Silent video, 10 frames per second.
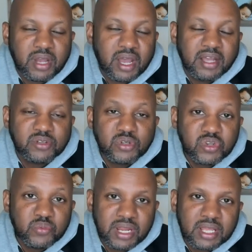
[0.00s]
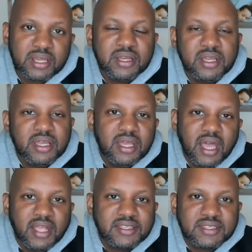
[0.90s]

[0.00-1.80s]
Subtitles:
social media. It's